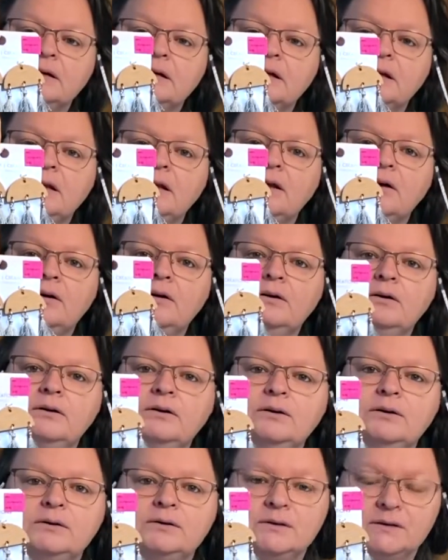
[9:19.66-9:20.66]

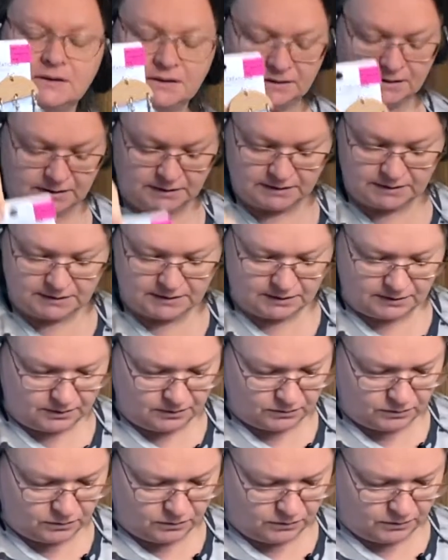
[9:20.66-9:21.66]
those.
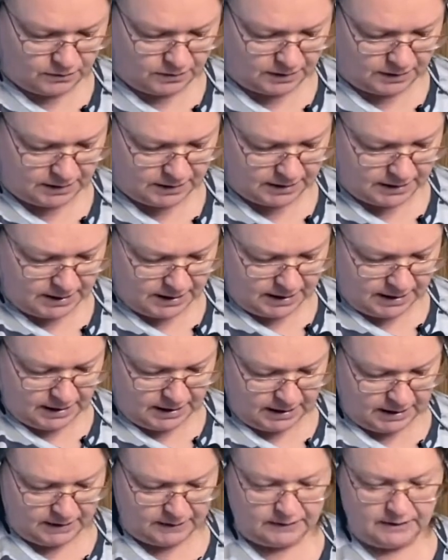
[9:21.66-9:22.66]
So cool.
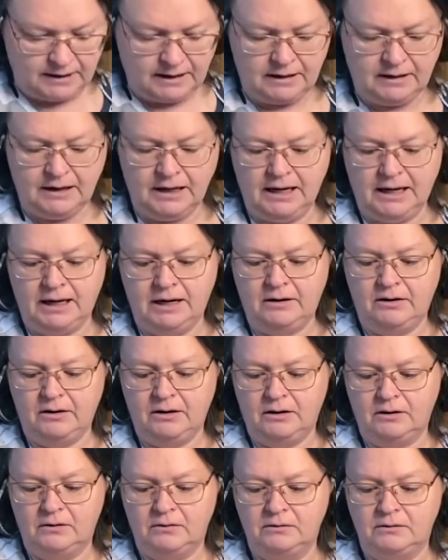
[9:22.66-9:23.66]
And then, I don't
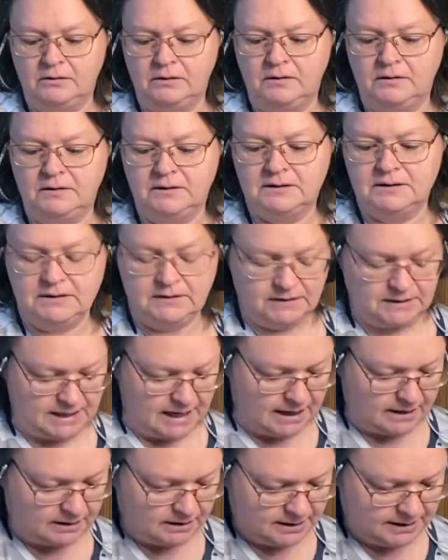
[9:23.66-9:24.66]
know,
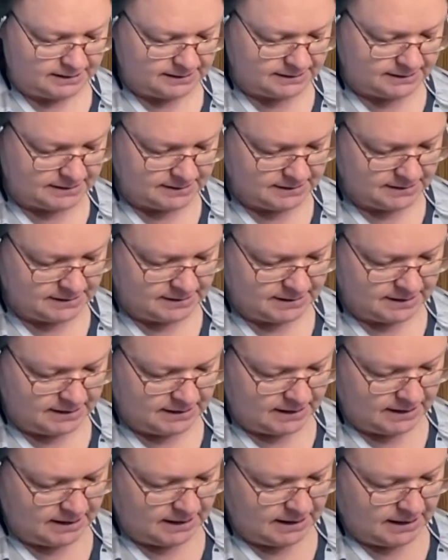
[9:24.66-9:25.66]
necklace,
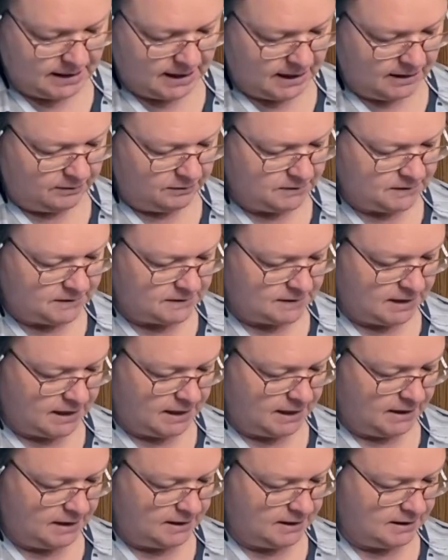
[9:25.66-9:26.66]
I would say.